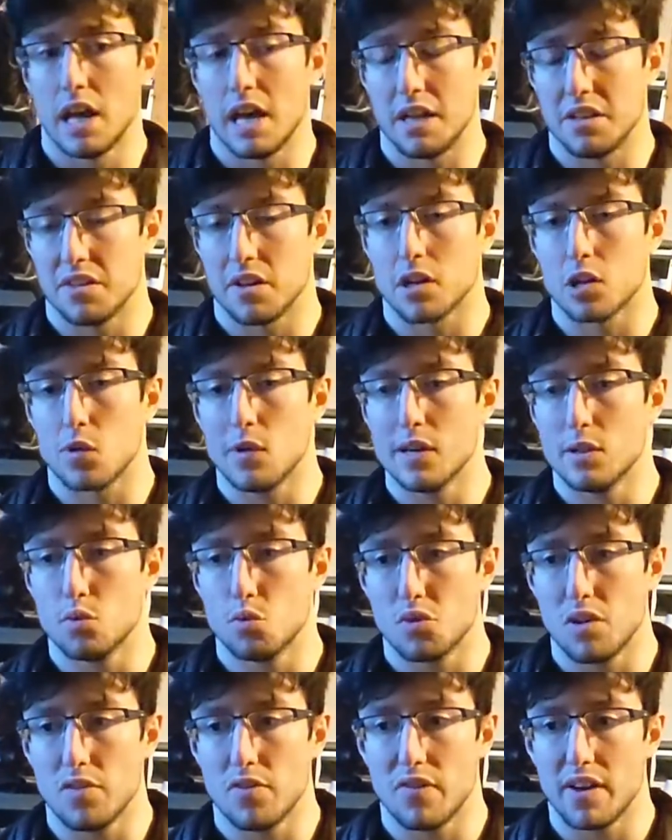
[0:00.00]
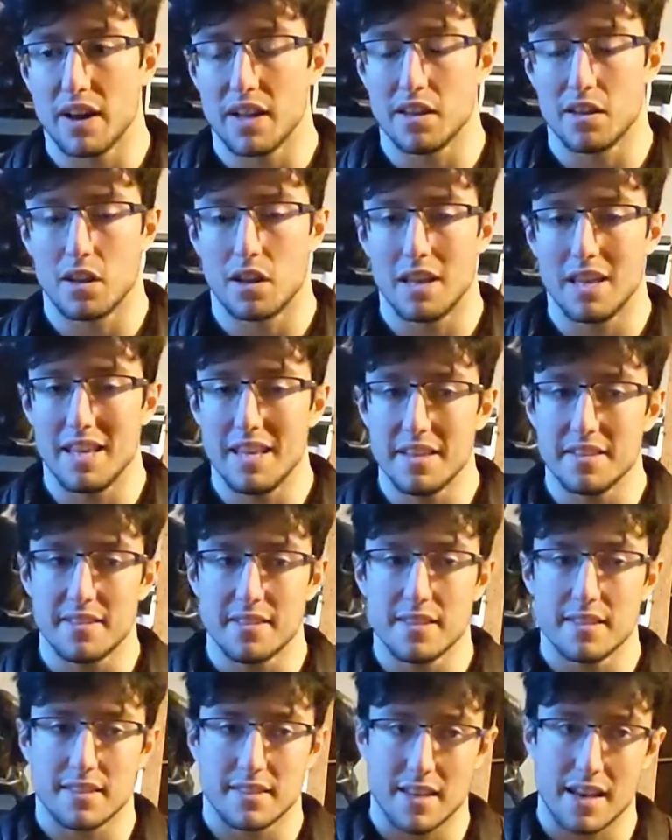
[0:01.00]
and are going to define
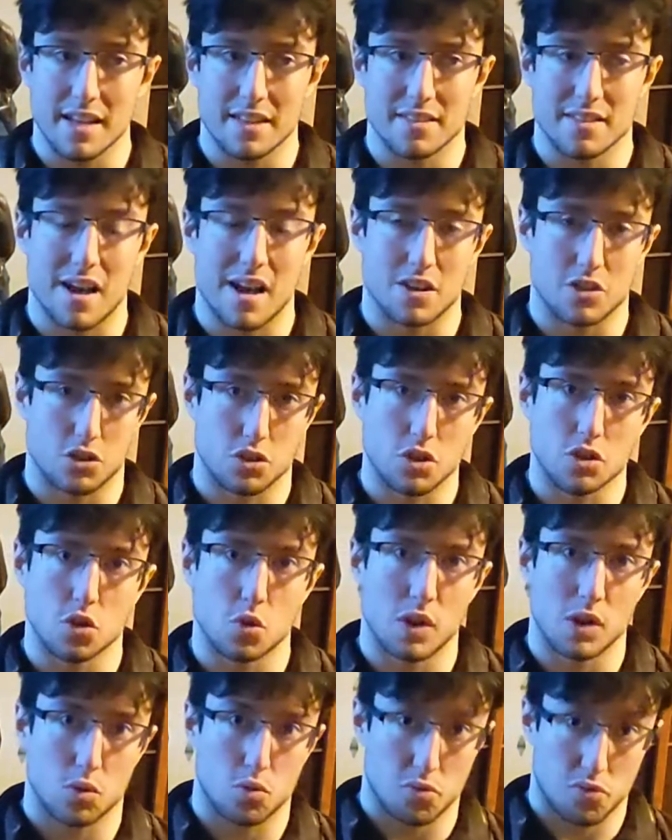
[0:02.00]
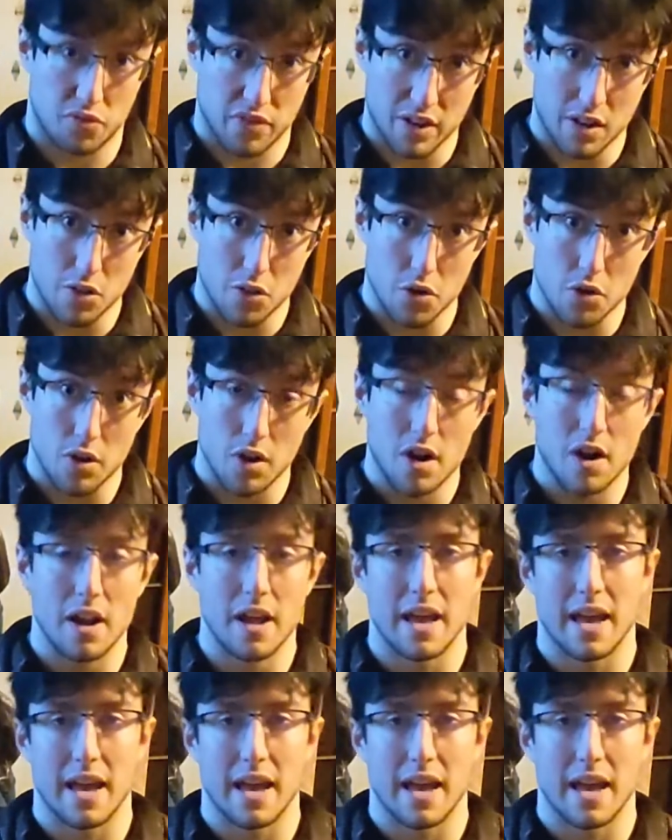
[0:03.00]
easy sets as not going to failure